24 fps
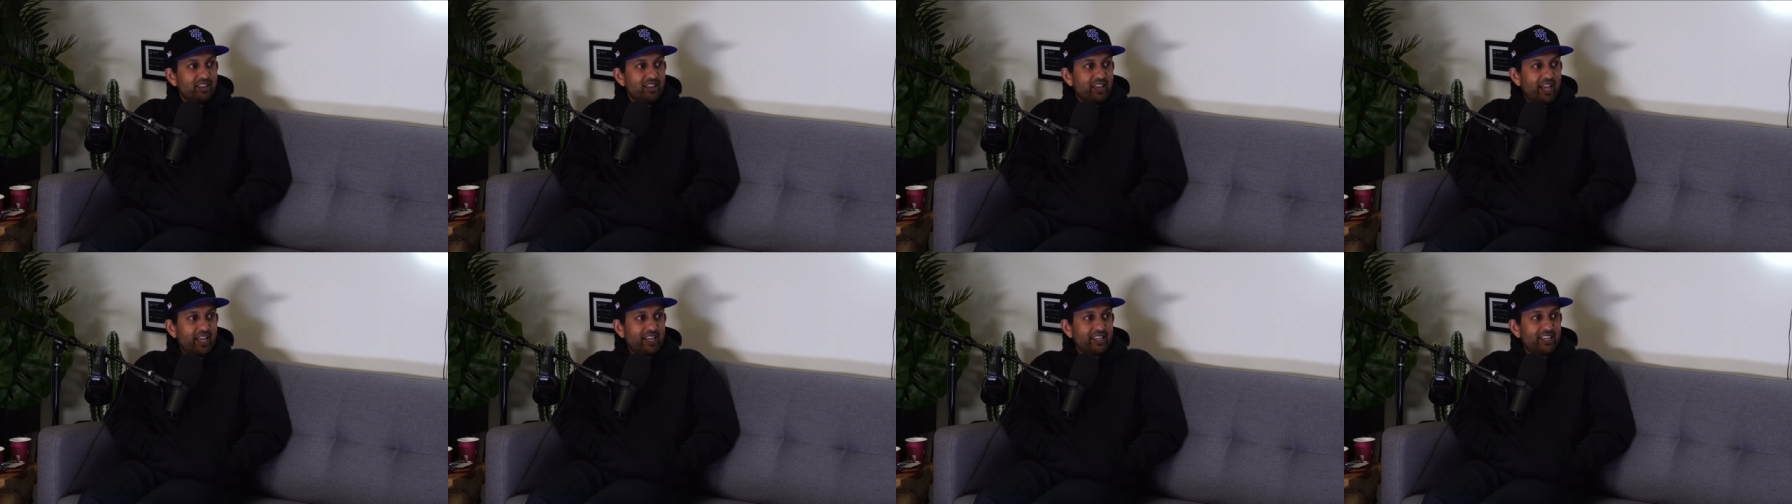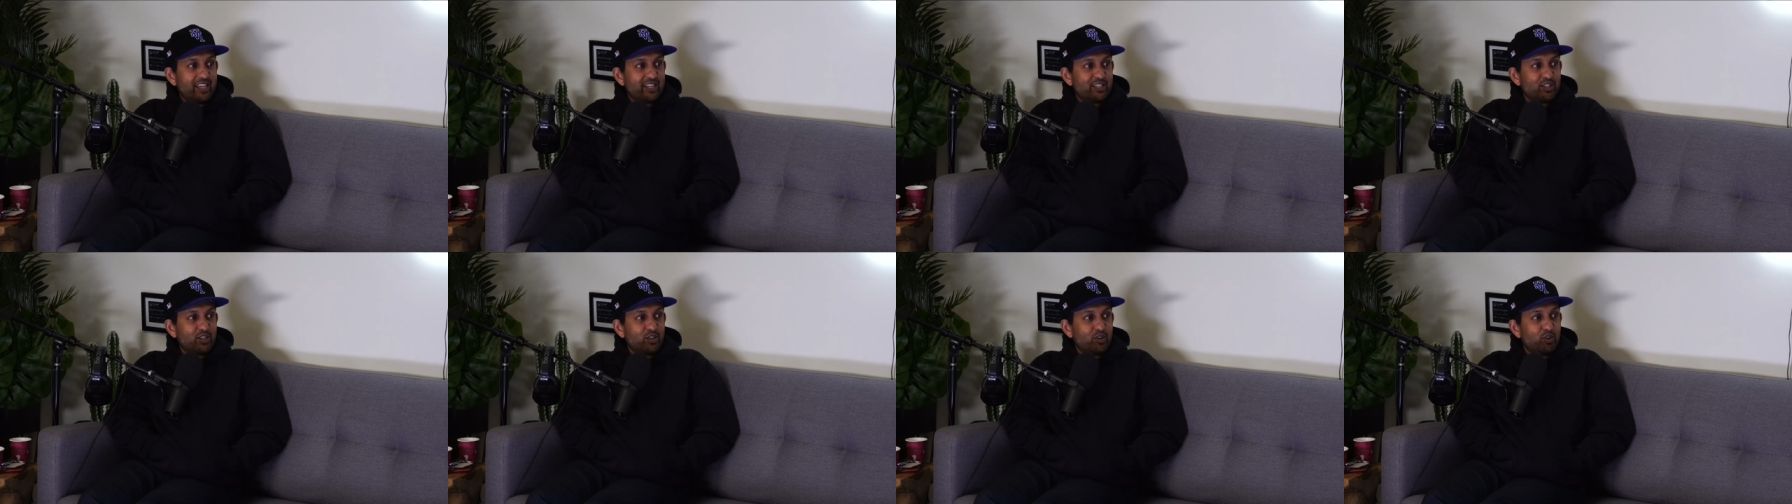and
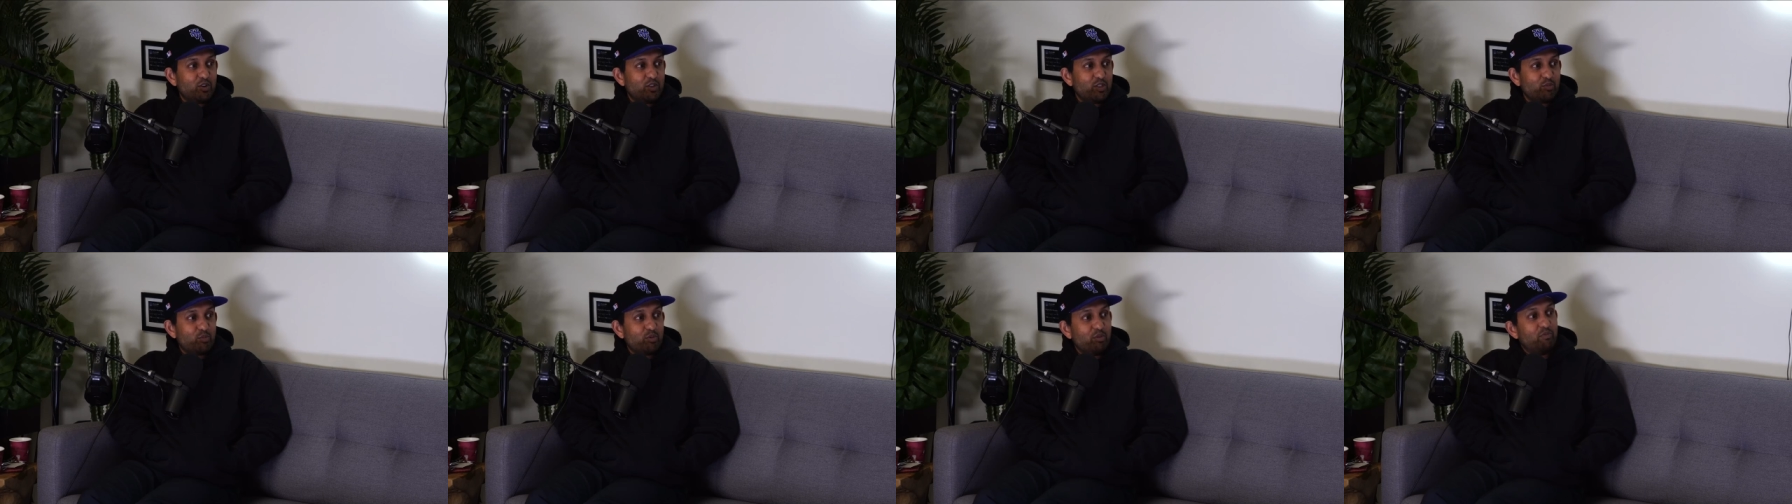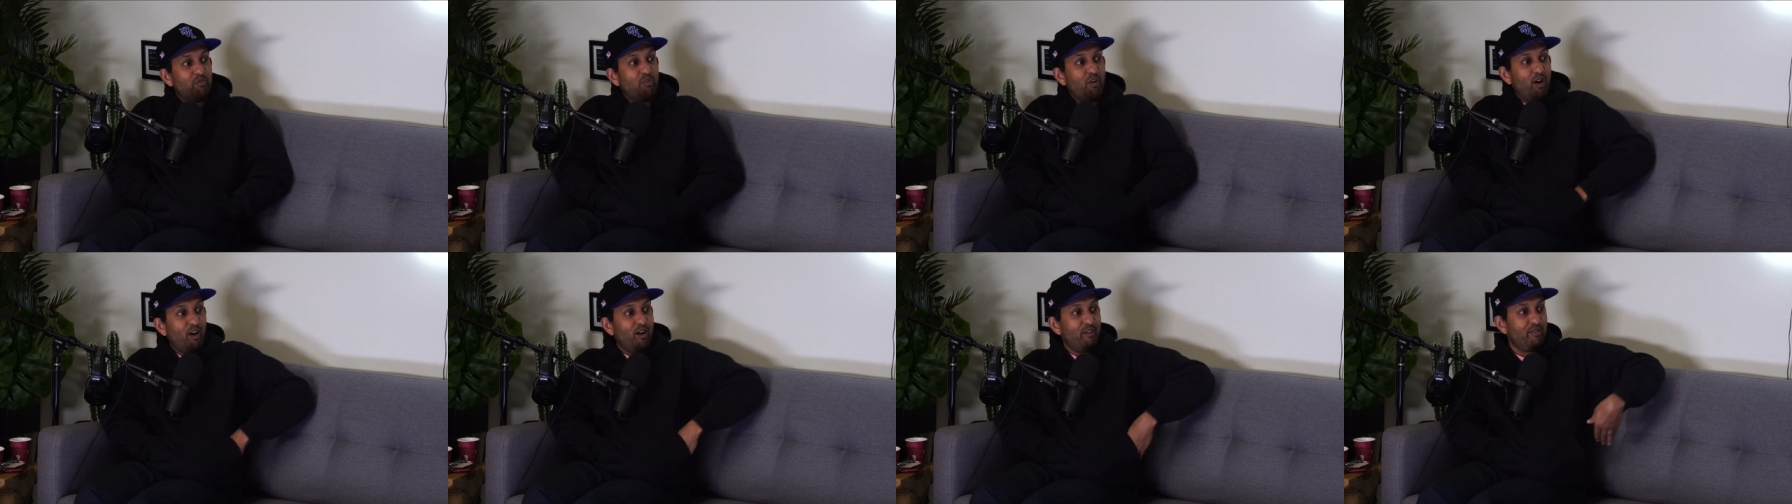get to go to the
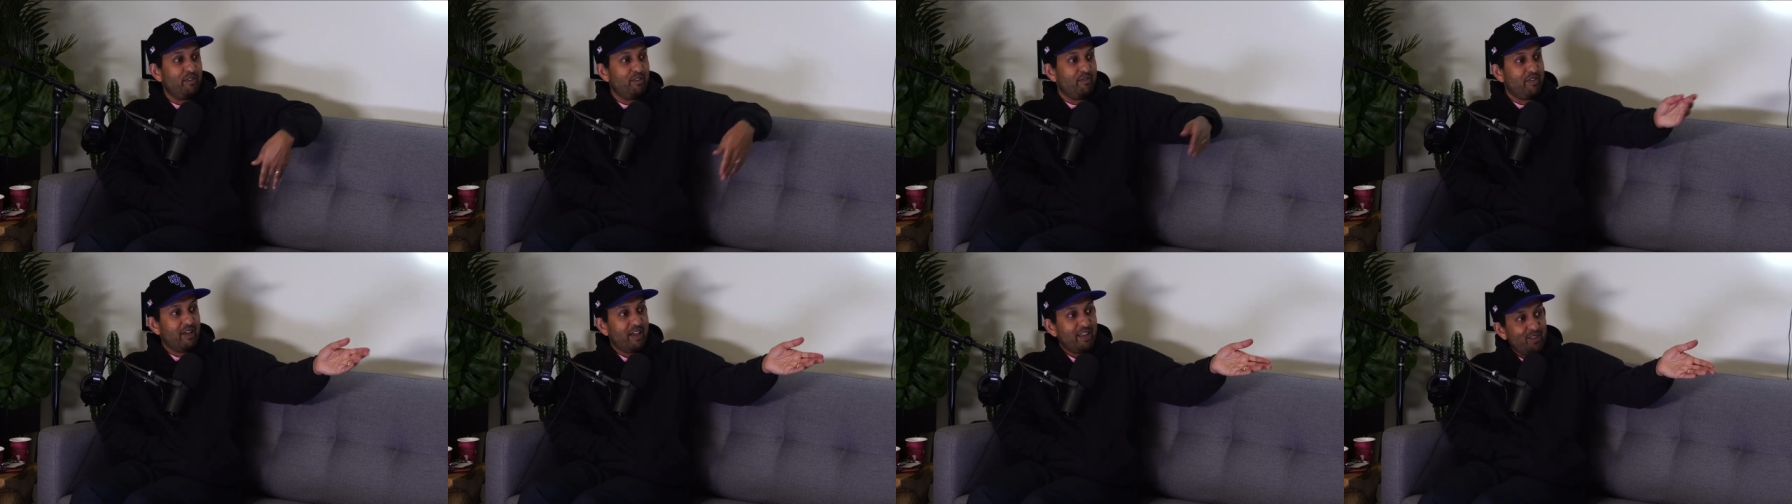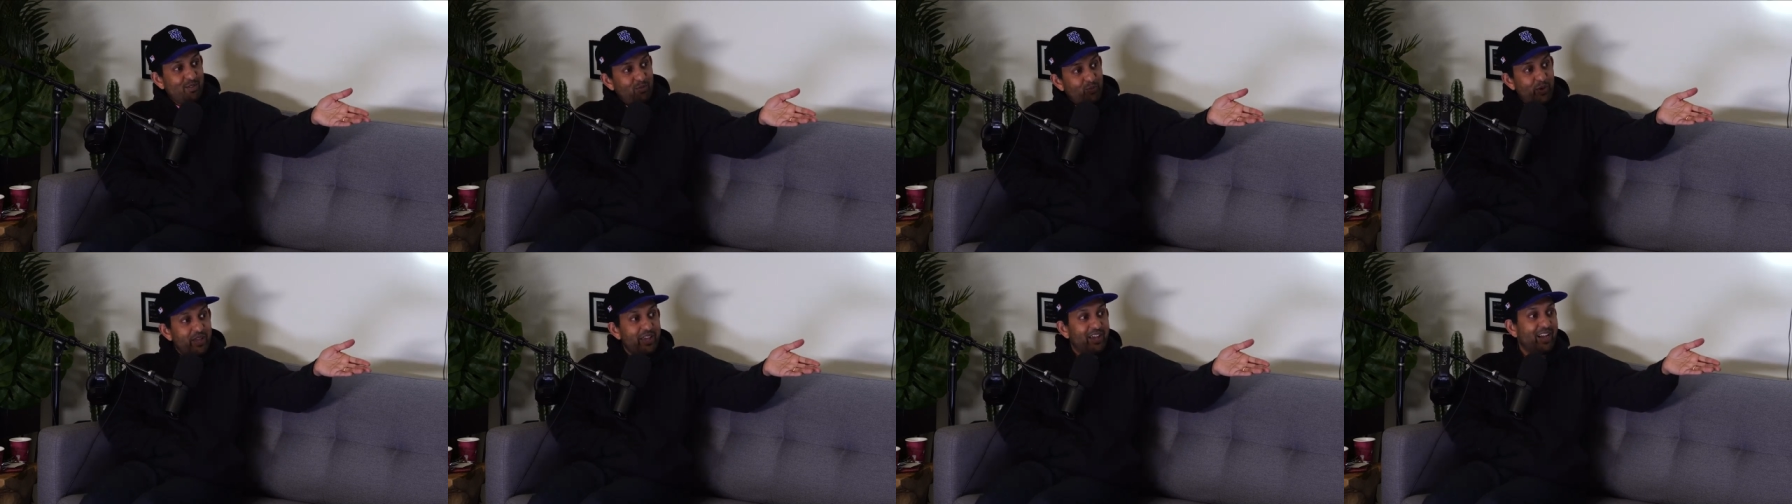Revolve event
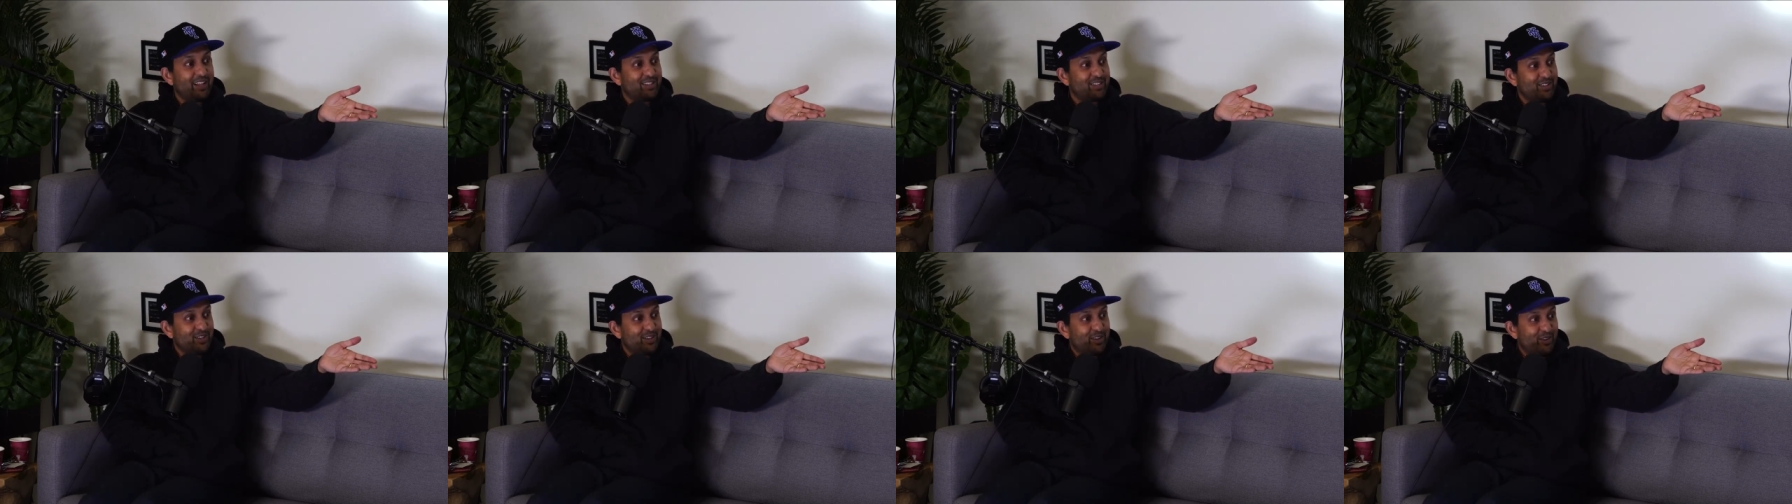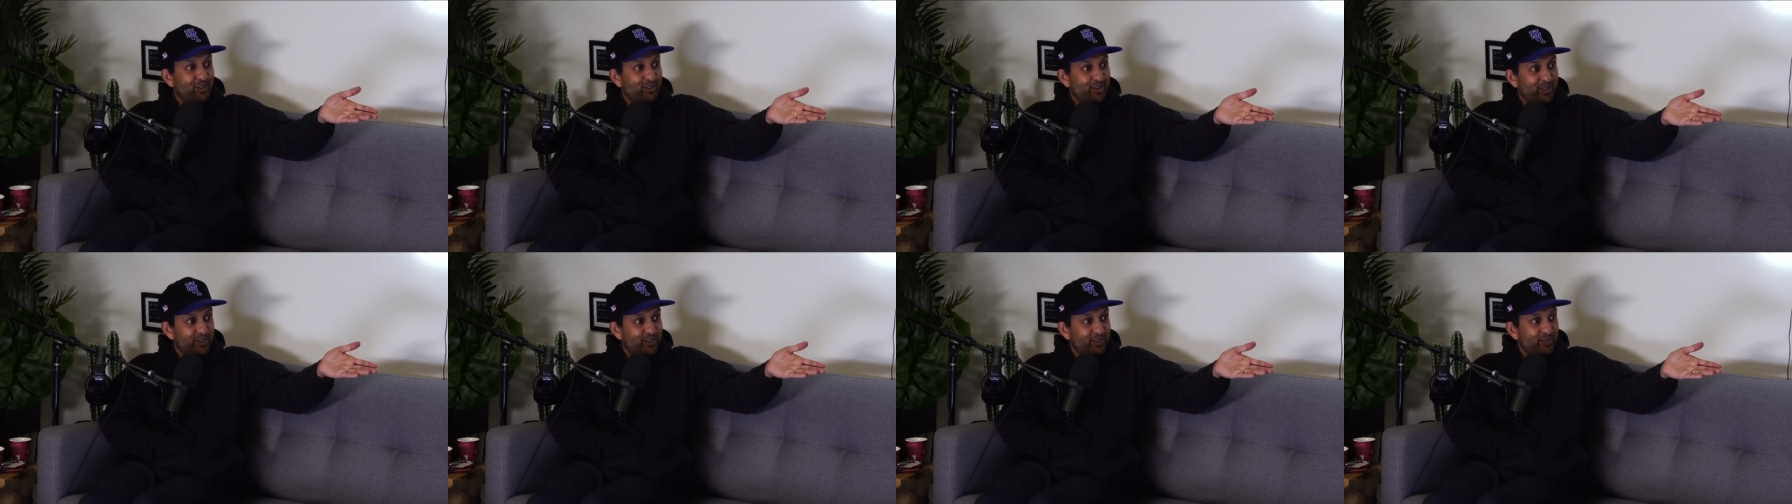we got to Coachella.